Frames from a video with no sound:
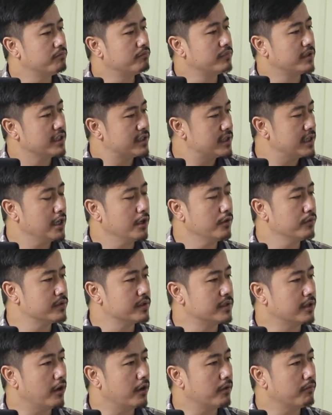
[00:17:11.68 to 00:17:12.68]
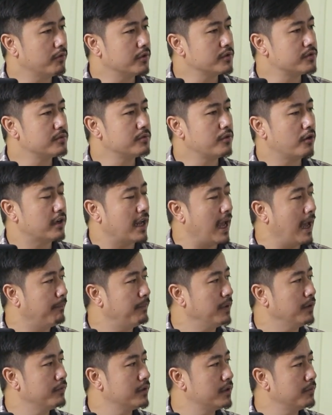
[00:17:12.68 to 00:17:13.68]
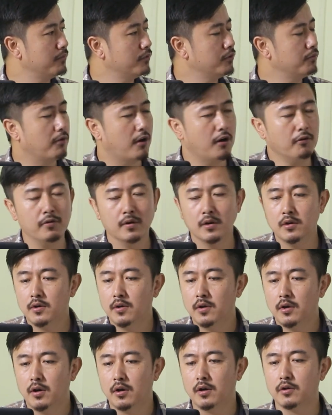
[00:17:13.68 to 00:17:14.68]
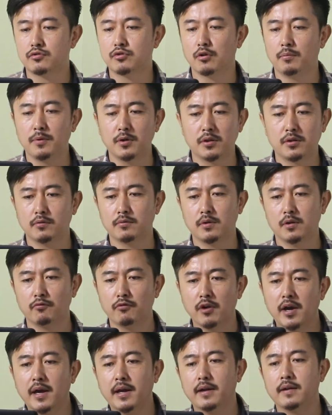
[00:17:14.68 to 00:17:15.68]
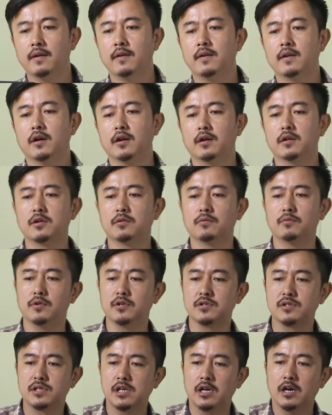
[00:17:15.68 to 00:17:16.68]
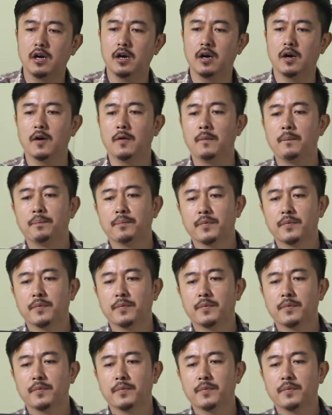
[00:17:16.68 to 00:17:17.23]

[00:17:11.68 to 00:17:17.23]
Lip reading: disillusioned, or was not happy with the move of Soviet Union, where there was a